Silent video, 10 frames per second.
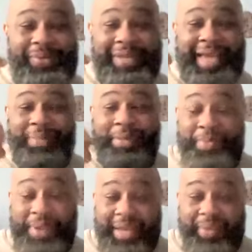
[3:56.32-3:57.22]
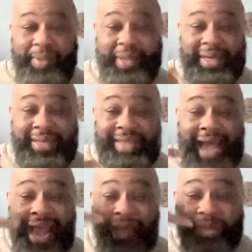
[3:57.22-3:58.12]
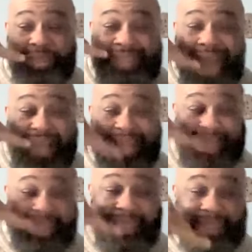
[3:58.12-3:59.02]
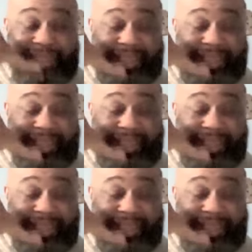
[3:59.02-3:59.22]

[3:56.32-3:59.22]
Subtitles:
came to me because I was dialing